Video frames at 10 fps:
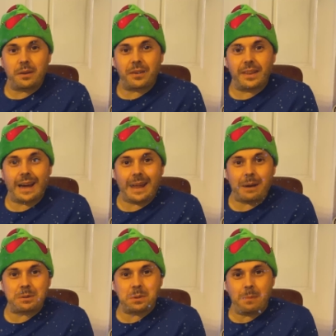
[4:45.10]
for that, that
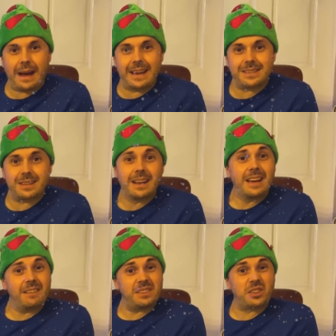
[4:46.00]
was amazing.
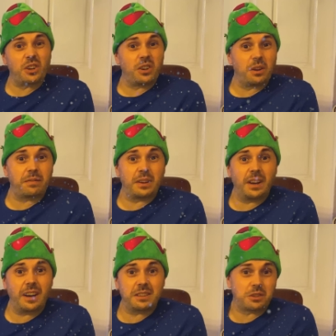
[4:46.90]
If it's good enough for
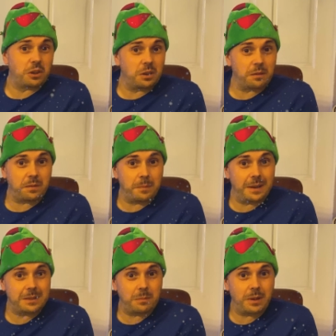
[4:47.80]
her, it's good enough for me
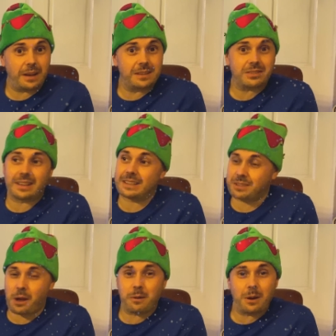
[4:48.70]
to be honest, so that's
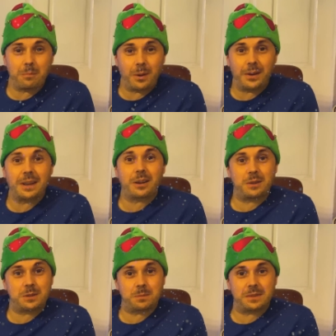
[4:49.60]
going on my
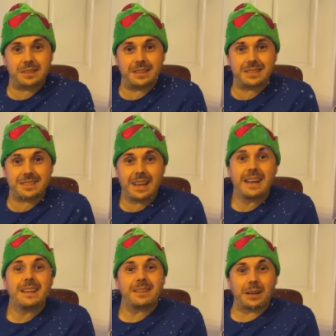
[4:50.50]
Christmas list.
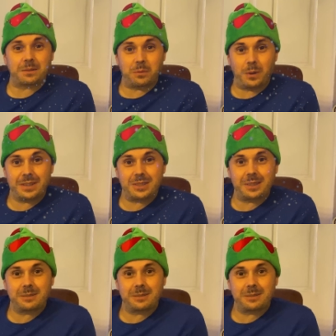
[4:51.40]
Thanks for watching.